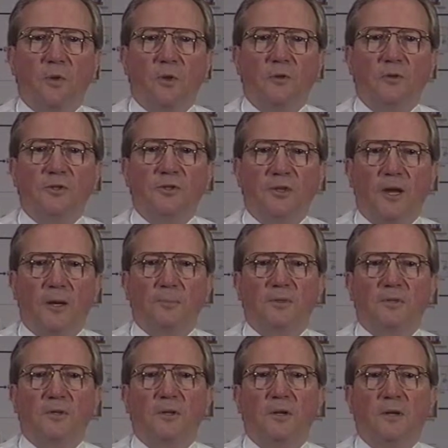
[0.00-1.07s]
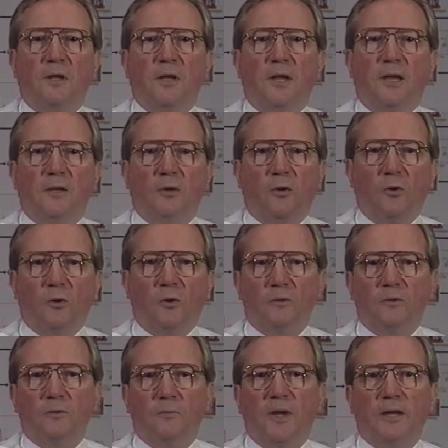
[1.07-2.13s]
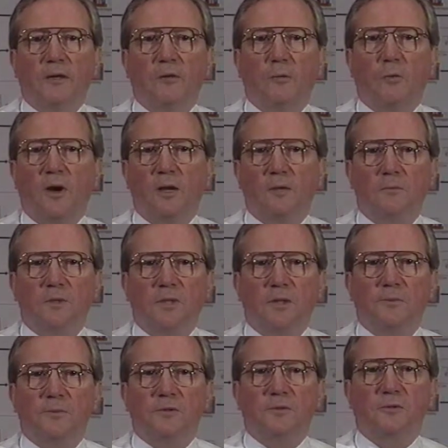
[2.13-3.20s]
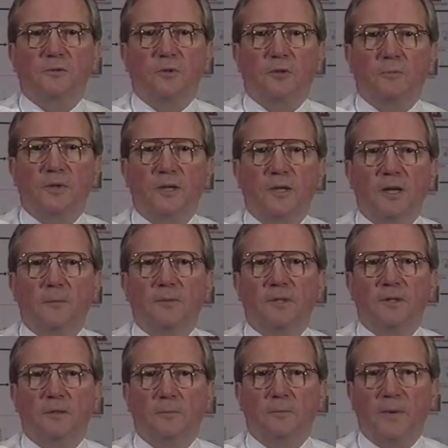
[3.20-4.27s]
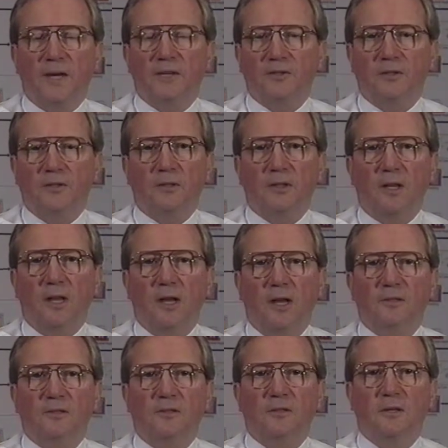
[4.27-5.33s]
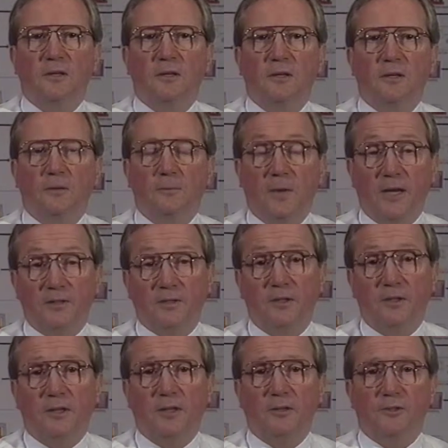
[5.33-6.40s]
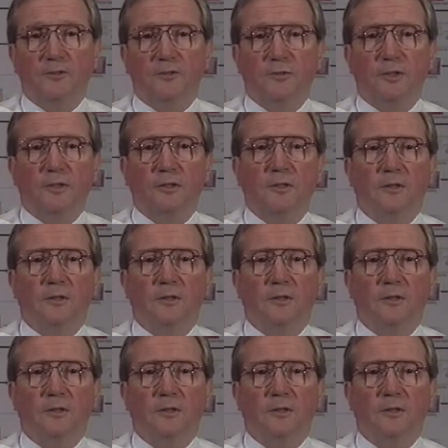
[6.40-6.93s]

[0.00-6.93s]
bold steps in order to make quantum leaps toward becoming the best in class, the best in industry.